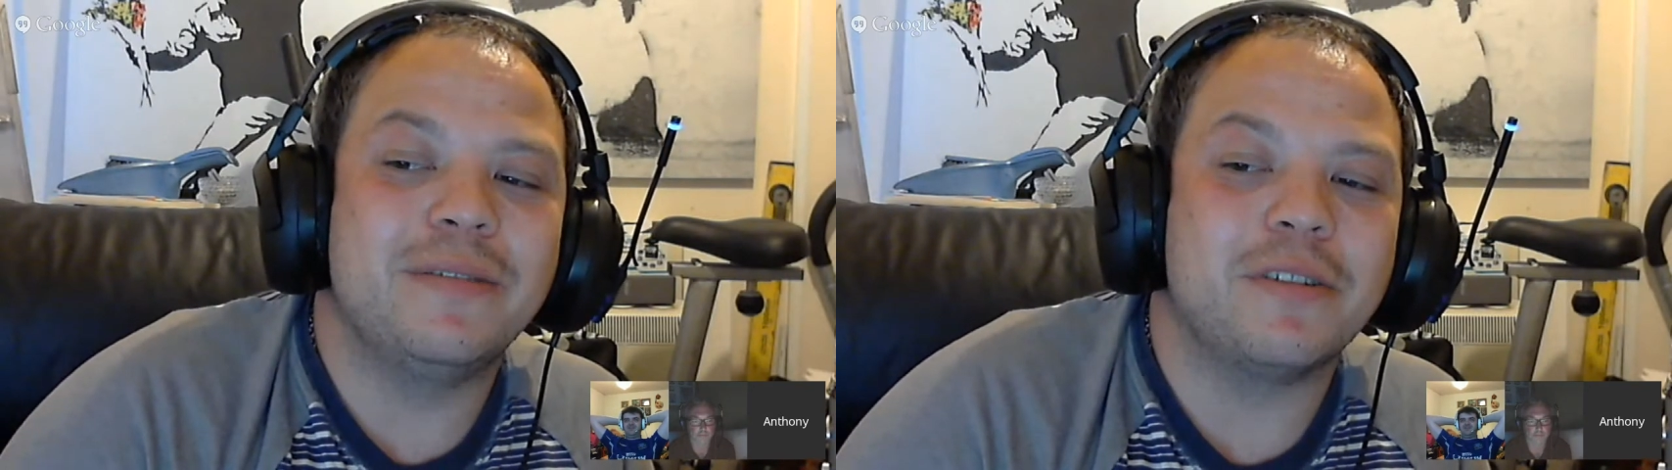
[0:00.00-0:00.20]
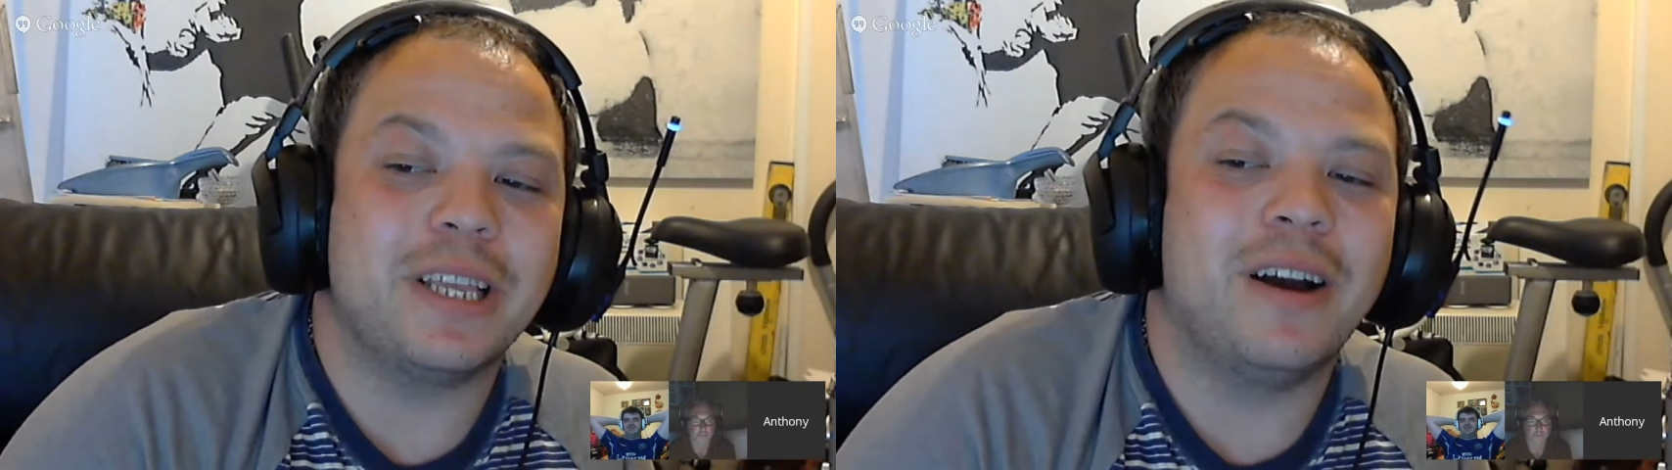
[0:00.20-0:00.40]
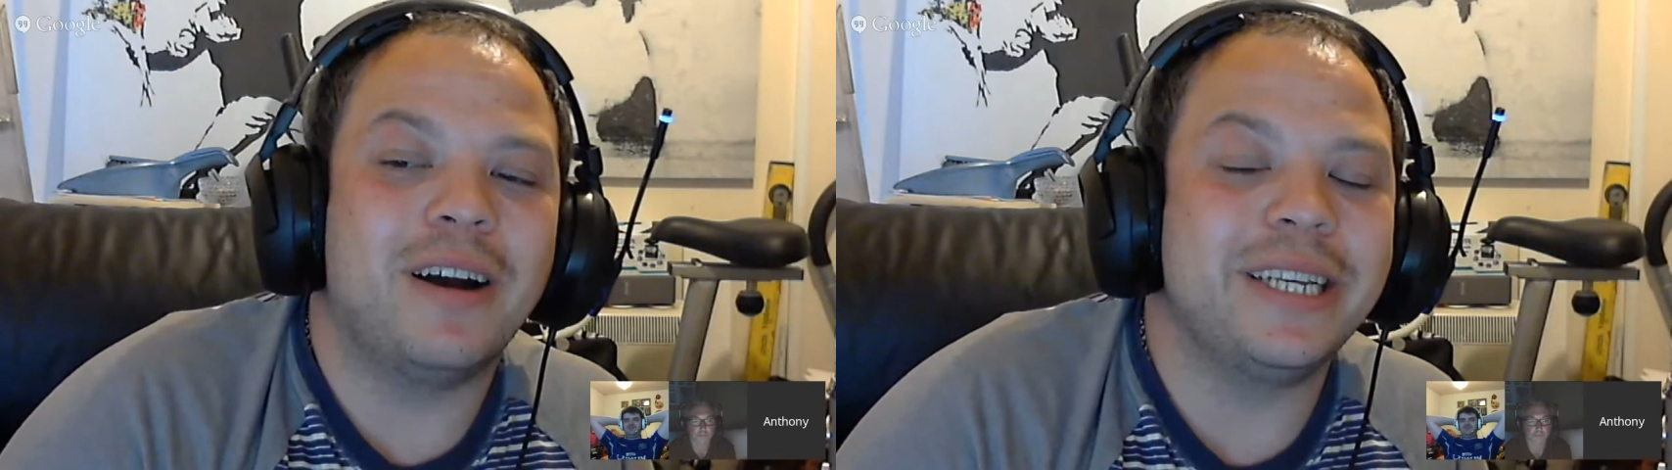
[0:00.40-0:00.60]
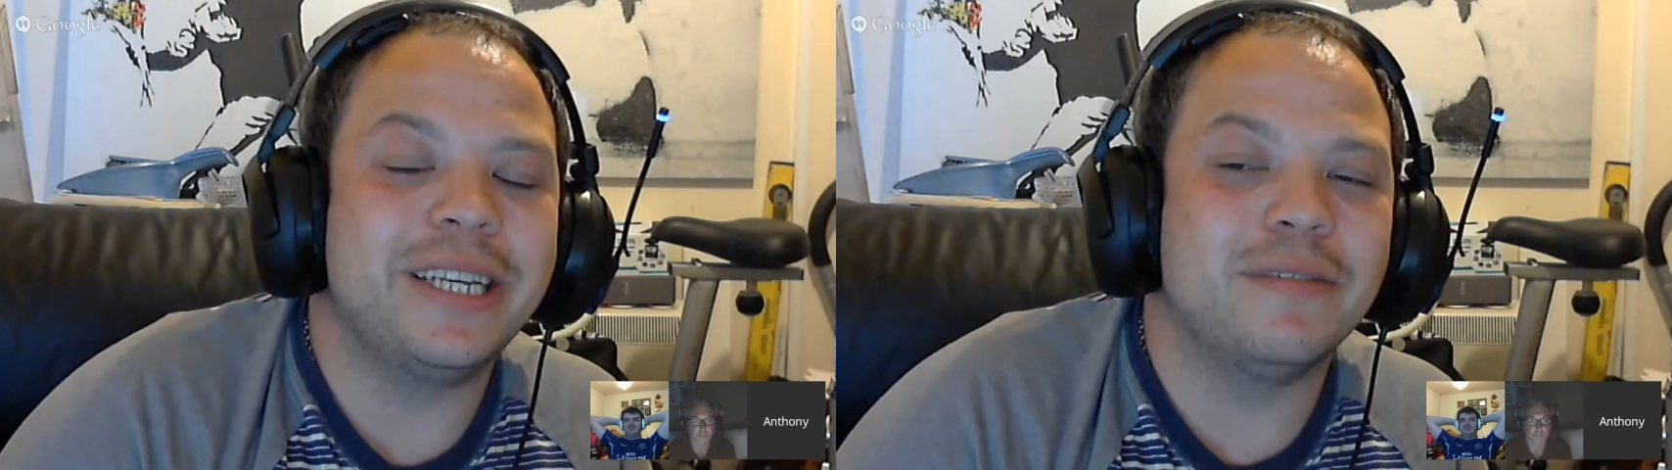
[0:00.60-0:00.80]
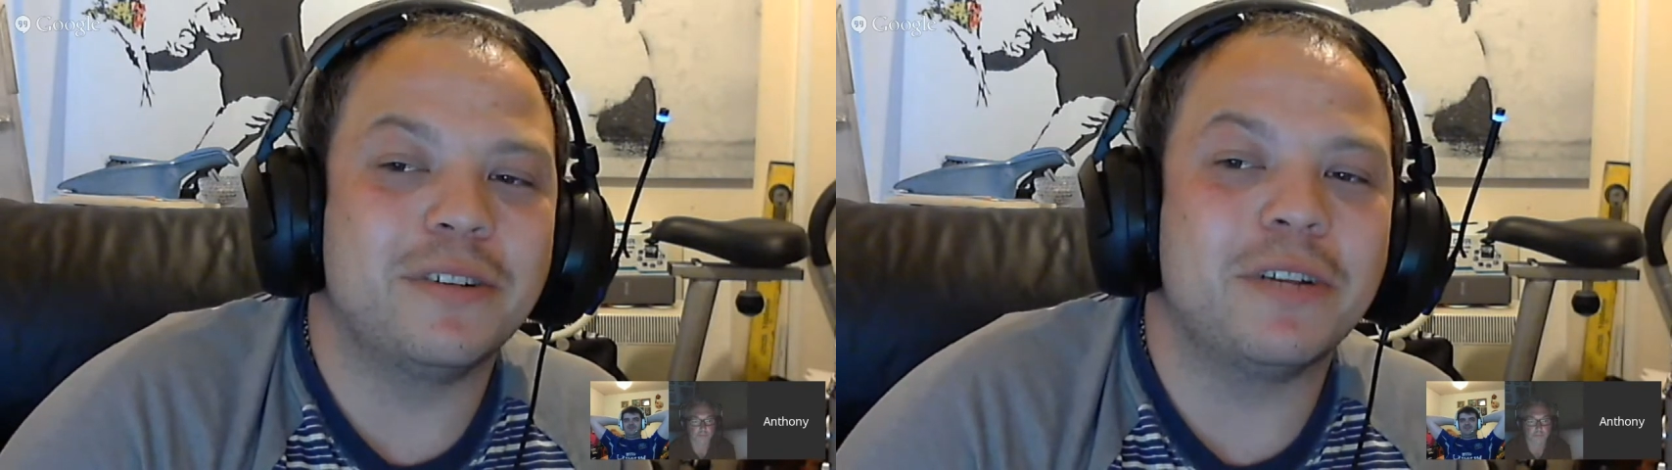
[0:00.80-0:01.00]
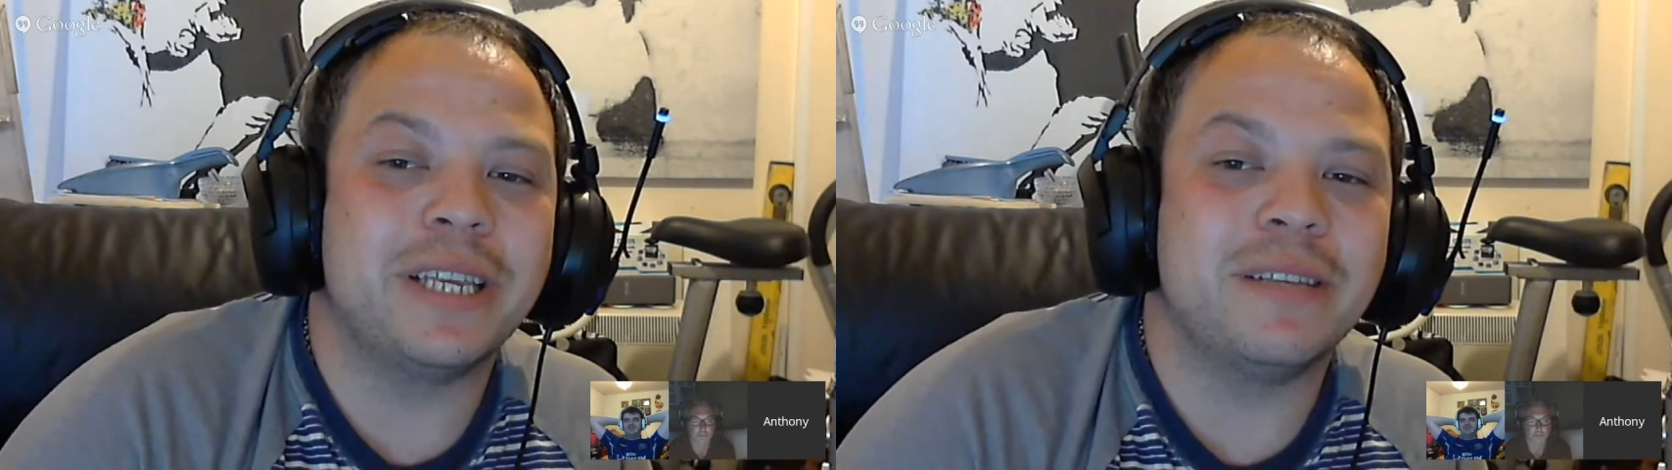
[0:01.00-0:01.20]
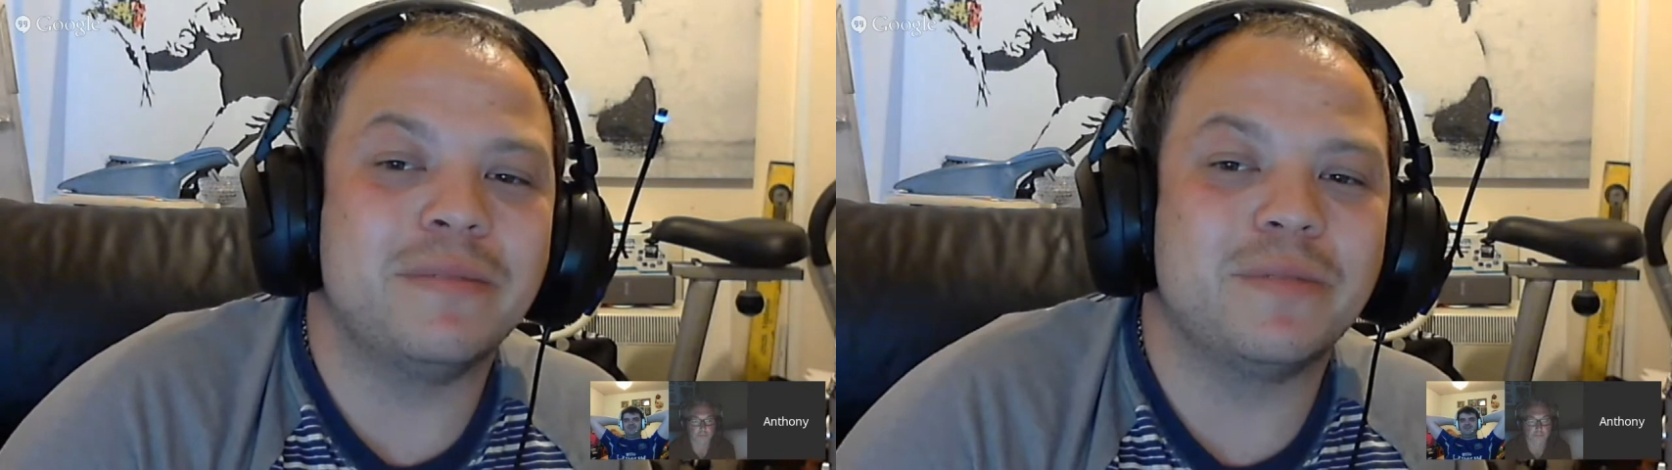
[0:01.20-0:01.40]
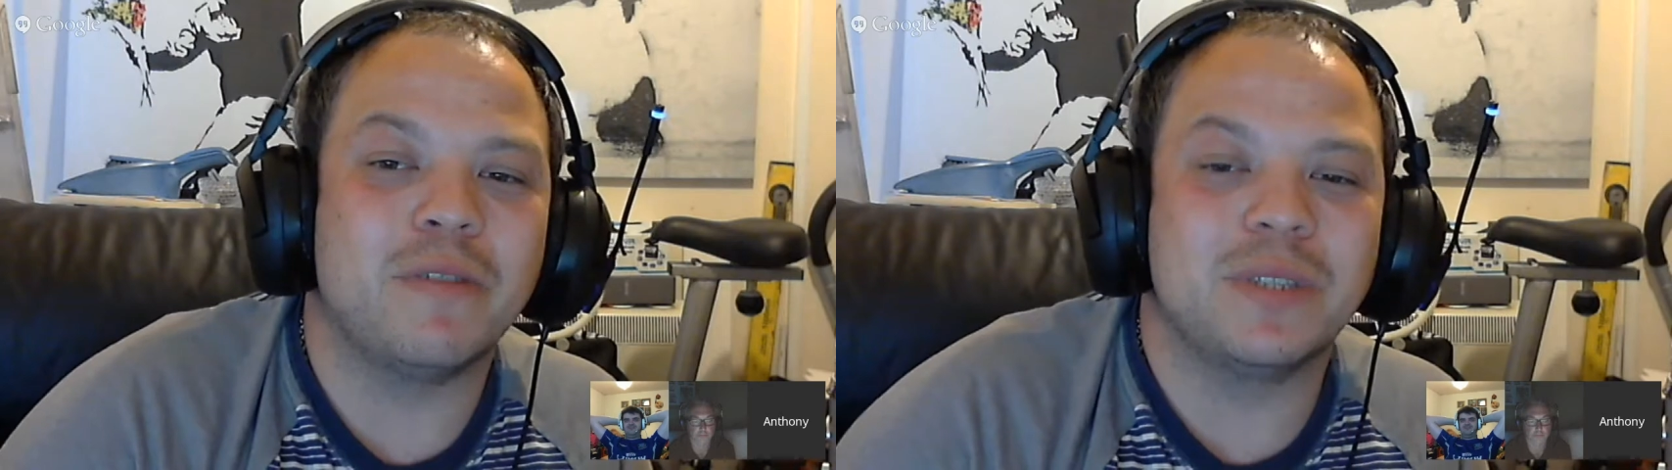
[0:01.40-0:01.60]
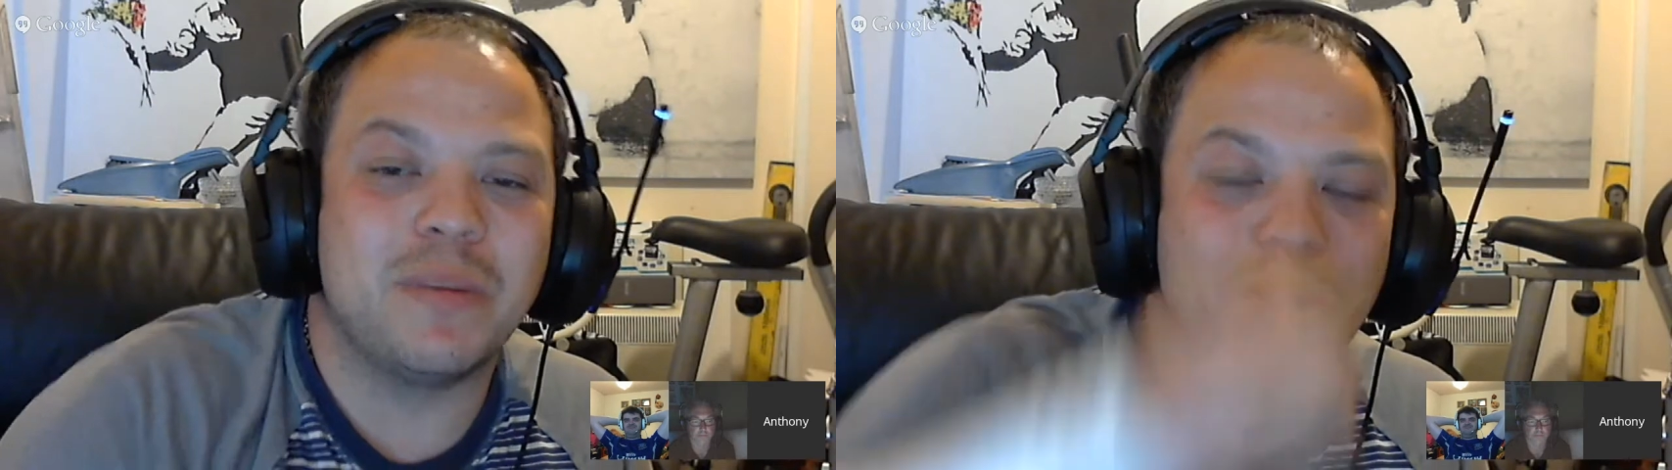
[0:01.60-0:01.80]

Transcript: agree, sort of on some of the